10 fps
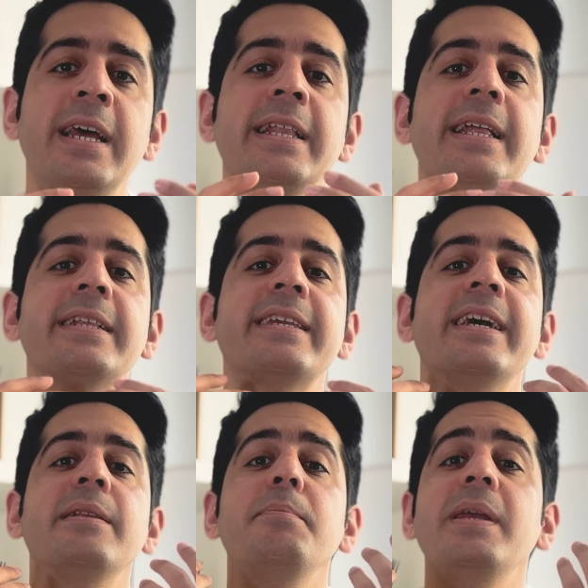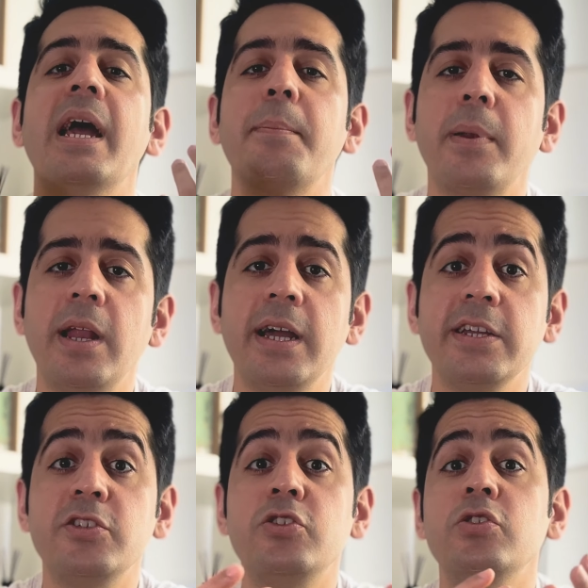that can be
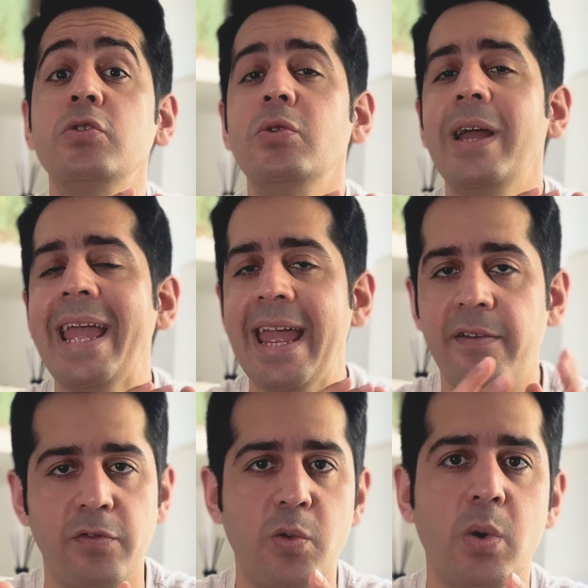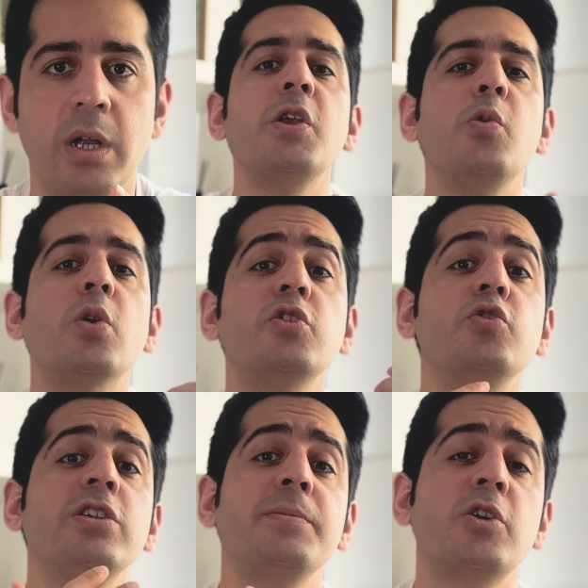applied to everyone. We want to
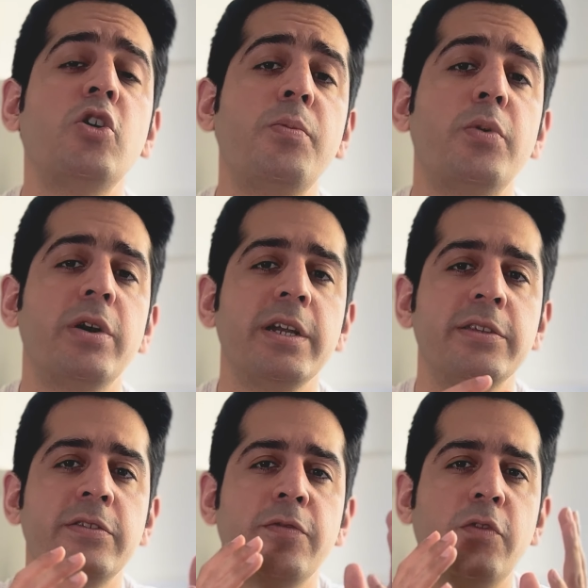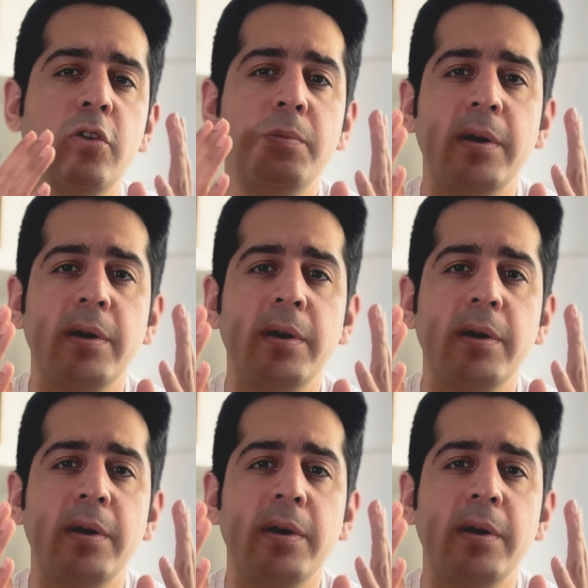incorporate form of